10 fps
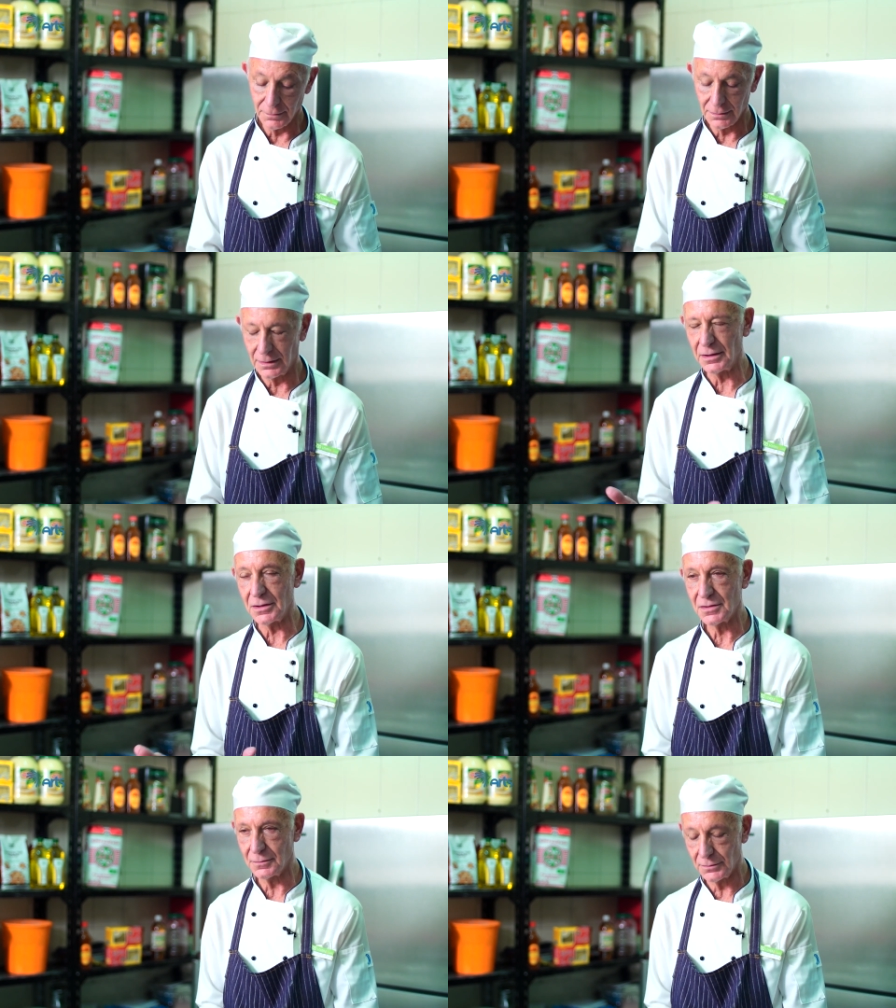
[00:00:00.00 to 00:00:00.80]
the
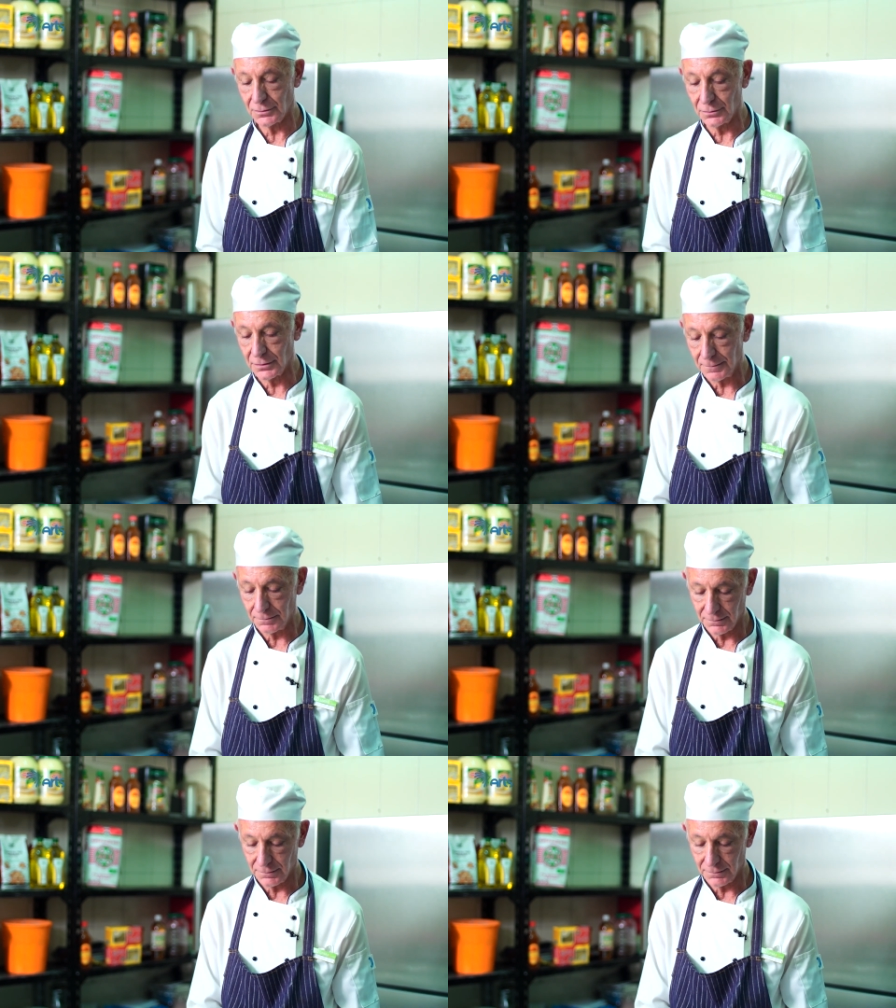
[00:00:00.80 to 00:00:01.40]
ladies do the,